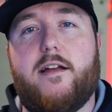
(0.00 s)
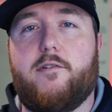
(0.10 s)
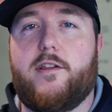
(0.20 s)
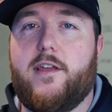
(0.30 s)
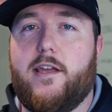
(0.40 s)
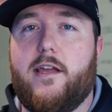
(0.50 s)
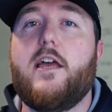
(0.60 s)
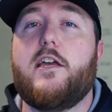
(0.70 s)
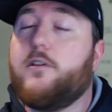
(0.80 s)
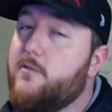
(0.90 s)
everything
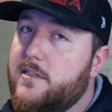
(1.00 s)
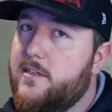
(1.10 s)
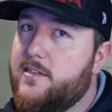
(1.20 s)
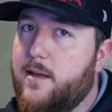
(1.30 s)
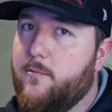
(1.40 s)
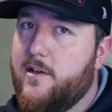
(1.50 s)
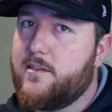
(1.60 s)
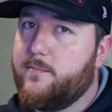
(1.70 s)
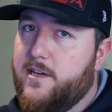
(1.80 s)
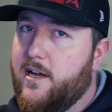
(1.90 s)
using the same
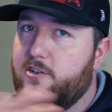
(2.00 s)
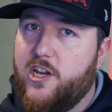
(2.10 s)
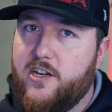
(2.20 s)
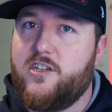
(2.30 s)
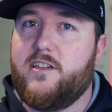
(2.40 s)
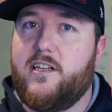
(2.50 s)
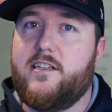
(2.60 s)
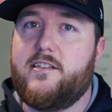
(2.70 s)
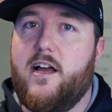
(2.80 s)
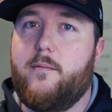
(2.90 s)
recipe, not changing
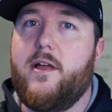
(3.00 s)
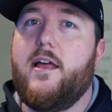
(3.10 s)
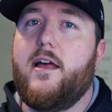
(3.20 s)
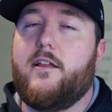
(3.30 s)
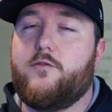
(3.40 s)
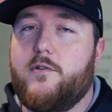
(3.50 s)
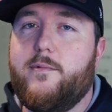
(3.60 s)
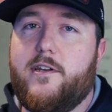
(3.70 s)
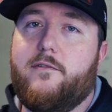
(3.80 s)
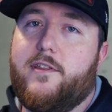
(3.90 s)
things up. Let's
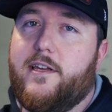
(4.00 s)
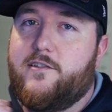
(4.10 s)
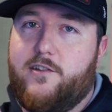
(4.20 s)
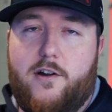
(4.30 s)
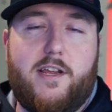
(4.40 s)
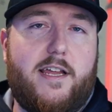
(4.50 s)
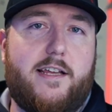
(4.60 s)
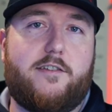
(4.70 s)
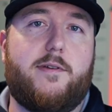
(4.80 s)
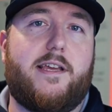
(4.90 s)
rebuild everything, start again
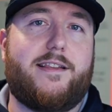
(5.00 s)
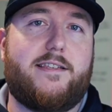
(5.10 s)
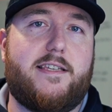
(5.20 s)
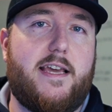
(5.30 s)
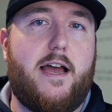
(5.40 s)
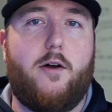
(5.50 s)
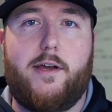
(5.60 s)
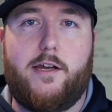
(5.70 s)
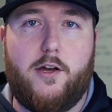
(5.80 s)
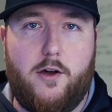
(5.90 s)
next week, and see how
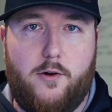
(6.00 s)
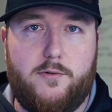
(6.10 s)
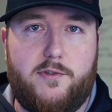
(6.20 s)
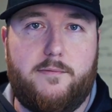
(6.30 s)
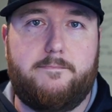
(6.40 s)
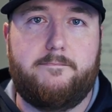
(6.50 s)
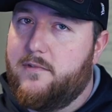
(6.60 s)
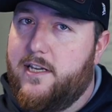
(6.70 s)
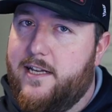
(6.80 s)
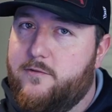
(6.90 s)
it goes.
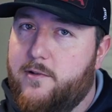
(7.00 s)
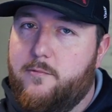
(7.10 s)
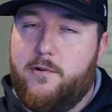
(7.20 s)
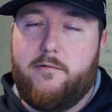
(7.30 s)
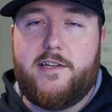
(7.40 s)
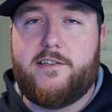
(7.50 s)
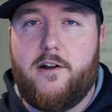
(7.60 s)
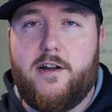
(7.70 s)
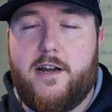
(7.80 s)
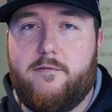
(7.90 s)
The next week we
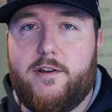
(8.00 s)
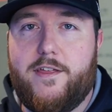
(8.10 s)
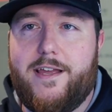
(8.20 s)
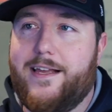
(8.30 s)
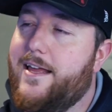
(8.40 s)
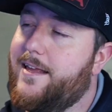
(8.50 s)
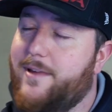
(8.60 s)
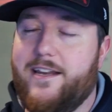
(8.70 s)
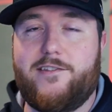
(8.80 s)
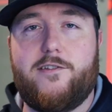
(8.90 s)
restarted everything,
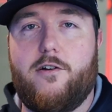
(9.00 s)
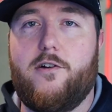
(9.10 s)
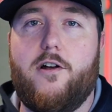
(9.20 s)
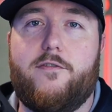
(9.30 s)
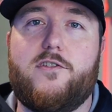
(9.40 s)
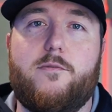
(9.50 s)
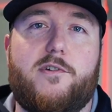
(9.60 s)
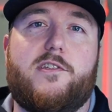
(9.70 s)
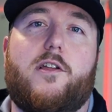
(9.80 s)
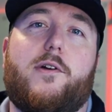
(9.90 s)
and it started off
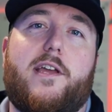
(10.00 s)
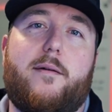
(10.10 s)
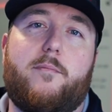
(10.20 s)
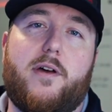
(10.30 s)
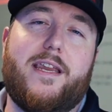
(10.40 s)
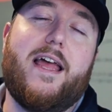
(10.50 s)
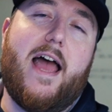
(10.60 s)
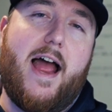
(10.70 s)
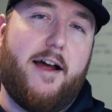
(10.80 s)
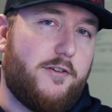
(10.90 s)
super slow again, but
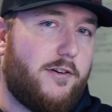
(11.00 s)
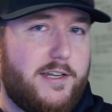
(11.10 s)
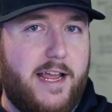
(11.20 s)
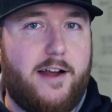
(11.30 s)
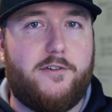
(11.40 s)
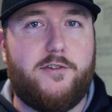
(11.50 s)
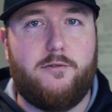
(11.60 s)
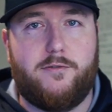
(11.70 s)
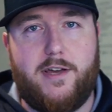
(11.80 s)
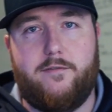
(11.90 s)
after a day or
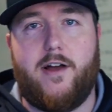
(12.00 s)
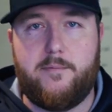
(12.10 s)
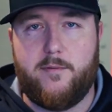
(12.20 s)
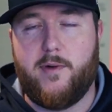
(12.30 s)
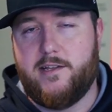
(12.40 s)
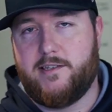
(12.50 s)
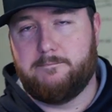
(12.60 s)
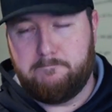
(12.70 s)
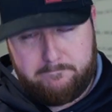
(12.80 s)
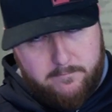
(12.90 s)
two of kind of
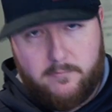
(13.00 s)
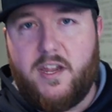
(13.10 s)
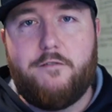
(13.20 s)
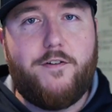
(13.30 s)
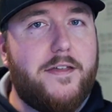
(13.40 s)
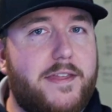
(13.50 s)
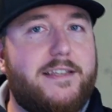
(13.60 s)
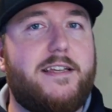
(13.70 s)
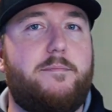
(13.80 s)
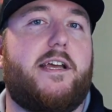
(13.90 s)
optimizing, finally
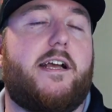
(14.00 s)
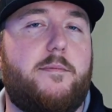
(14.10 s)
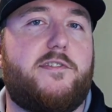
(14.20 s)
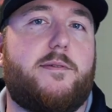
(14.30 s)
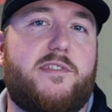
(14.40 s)
did pick up some